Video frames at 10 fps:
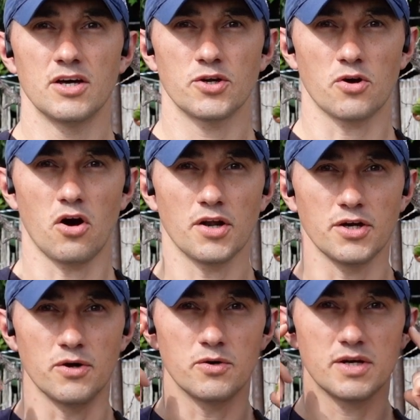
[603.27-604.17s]
your
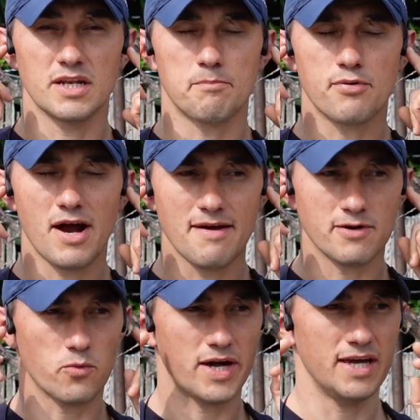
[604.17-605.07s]
audio in a private
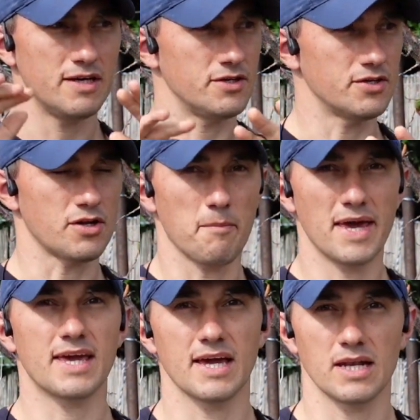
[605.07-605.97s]
way. You're not
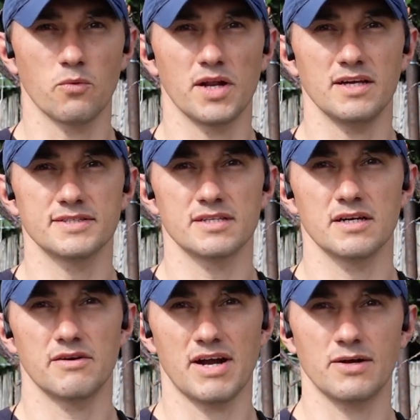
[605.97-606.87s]
making anyone else
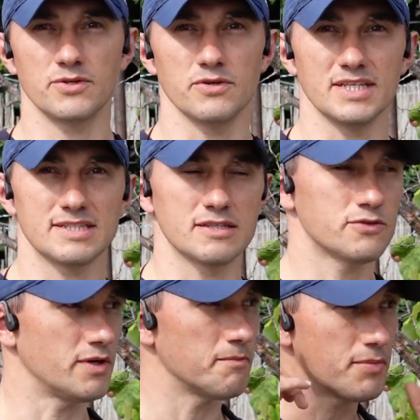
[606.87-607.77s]
around you listen to
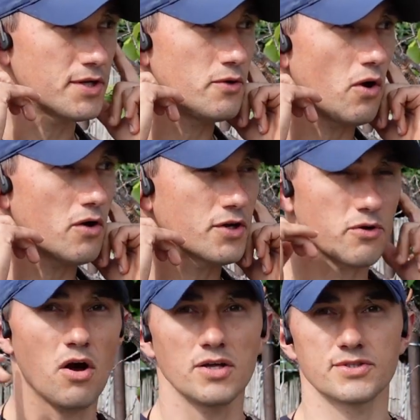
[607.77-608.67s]
it, but you're
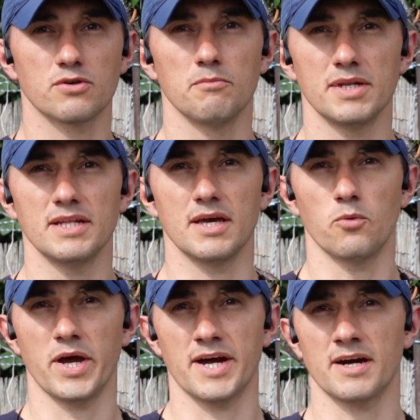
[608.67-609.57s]
also completely
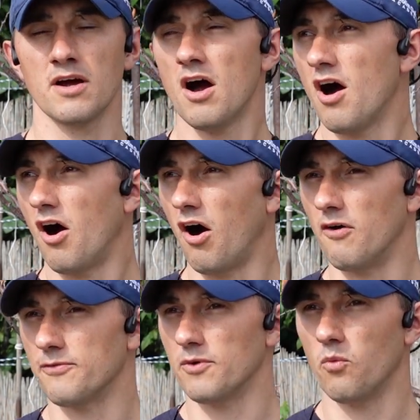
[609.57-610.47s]
aware of
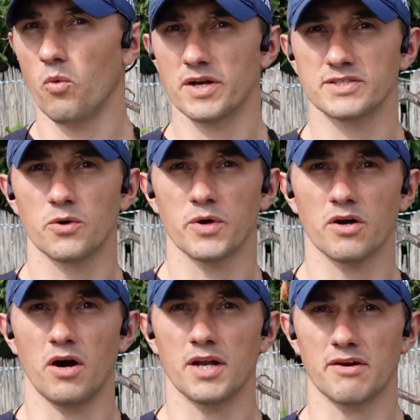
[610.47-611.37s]
what is going
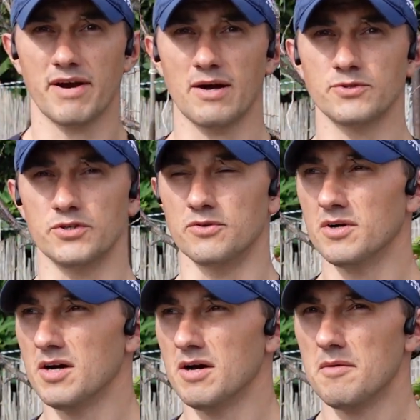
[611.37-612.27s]
on around you.
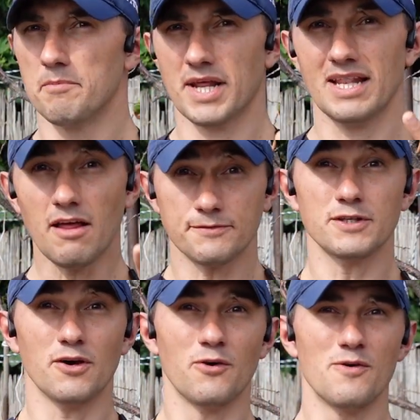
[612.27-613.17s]
But I'd love to
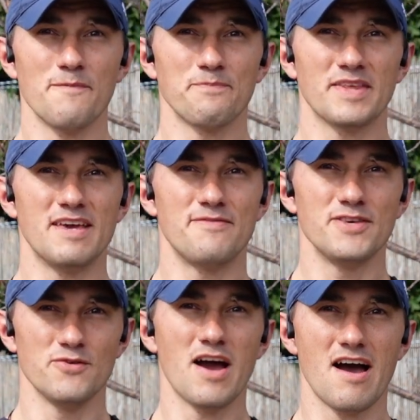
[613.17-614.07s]
know if
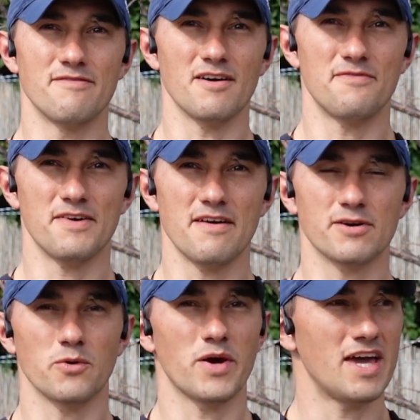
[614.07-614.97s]
you have a
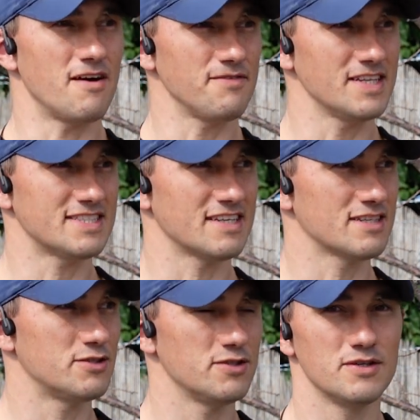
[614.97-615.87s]
favorite way of listening
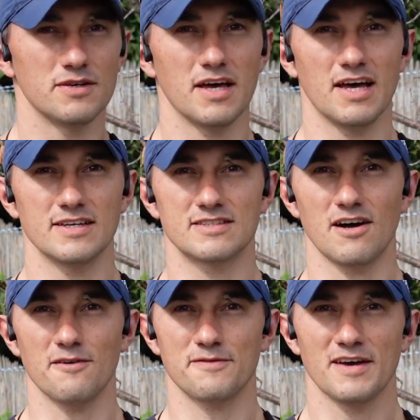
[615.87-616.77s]
to
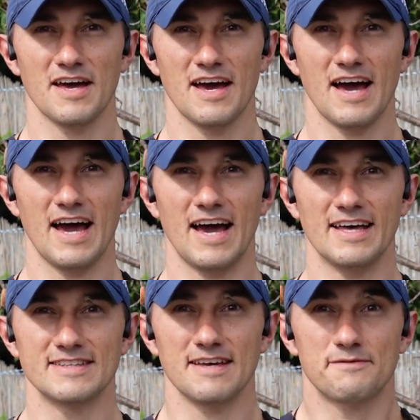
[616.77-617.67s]
stuff,
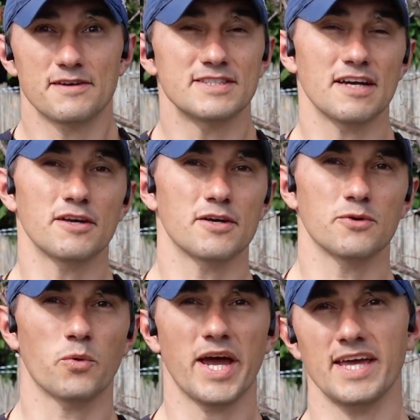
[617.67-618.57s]
and if there is any other
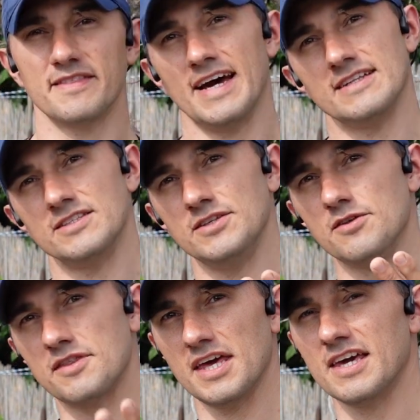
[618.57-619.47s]
way that you
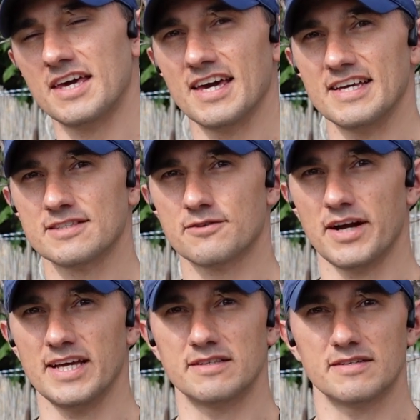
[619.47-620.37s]
think is
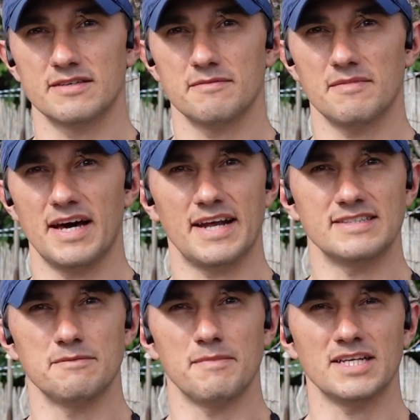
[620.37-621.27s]
great and I
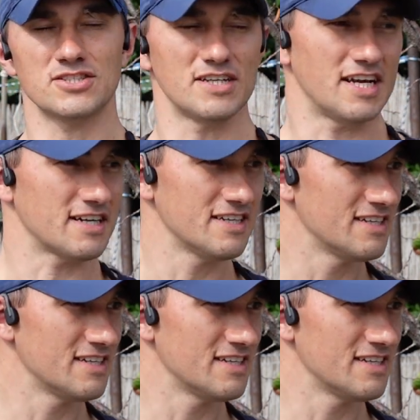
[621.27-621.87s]
didn't mention here,